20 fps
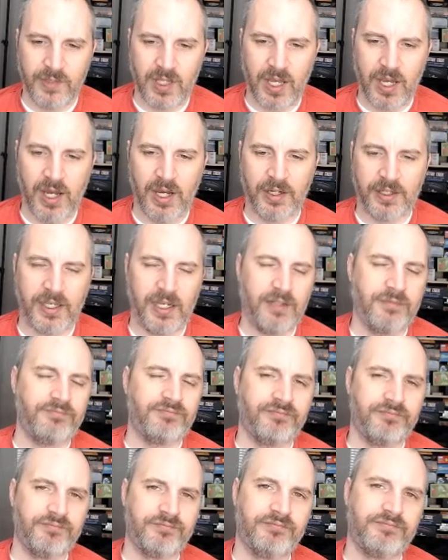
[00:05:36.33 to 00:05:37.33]
Okay?
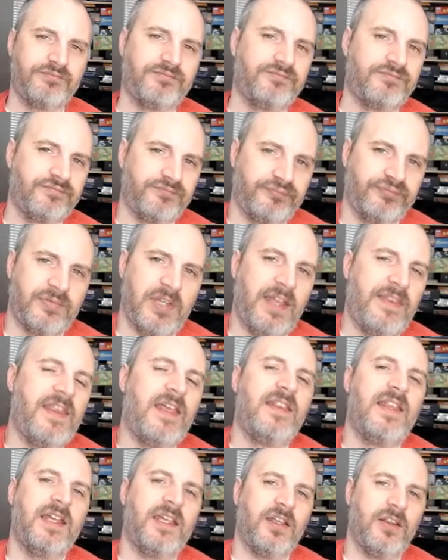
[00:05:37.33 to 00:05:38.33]
And
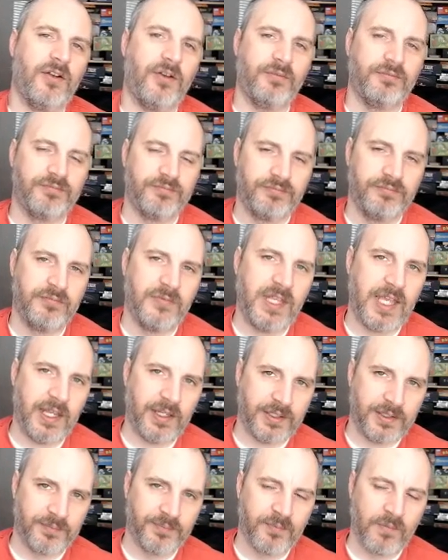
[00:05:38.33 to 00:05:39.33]
then they kill her. The
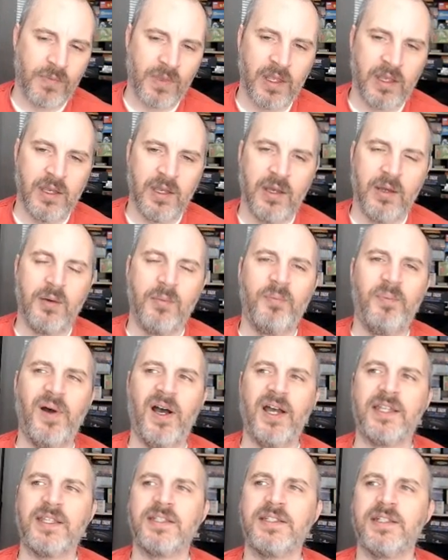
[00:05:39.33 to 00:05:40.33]
end.
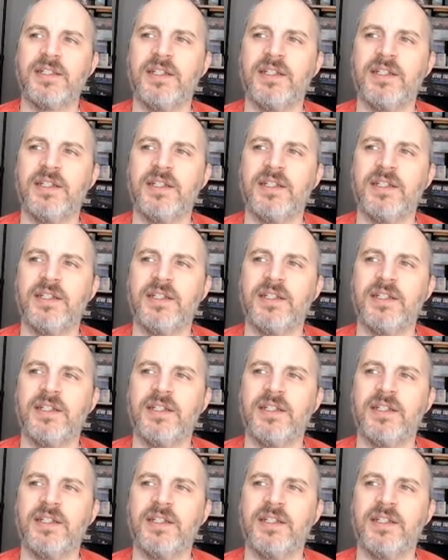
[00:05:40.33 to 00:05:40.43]
But